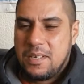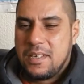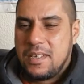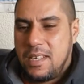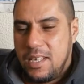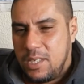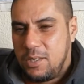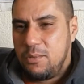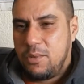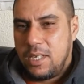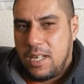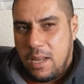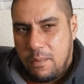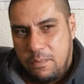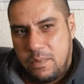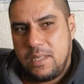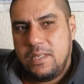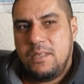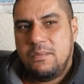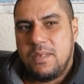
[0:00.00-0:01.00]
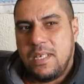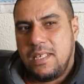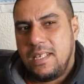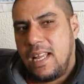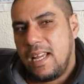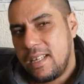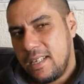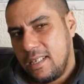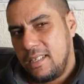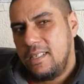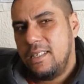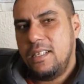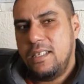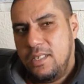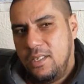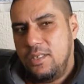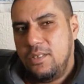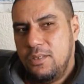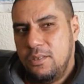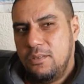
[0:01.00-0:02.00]
Guess what happened, man? Like I said
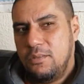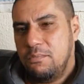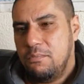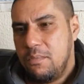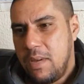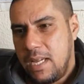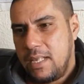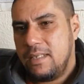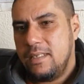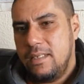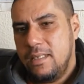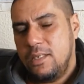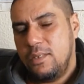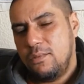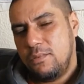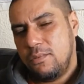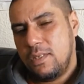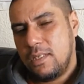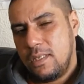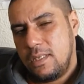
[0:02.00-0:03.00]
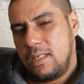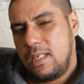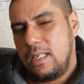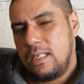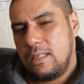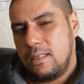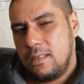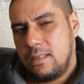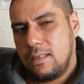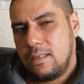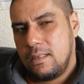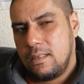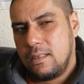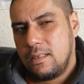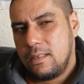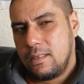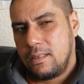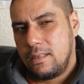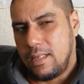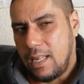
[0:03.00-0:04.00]
to you, matinees were like
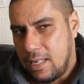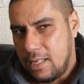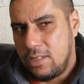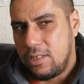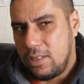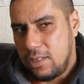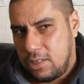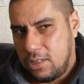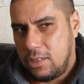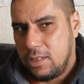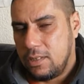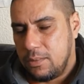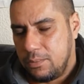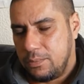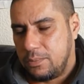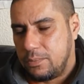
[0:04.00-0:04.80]
dangerous shit.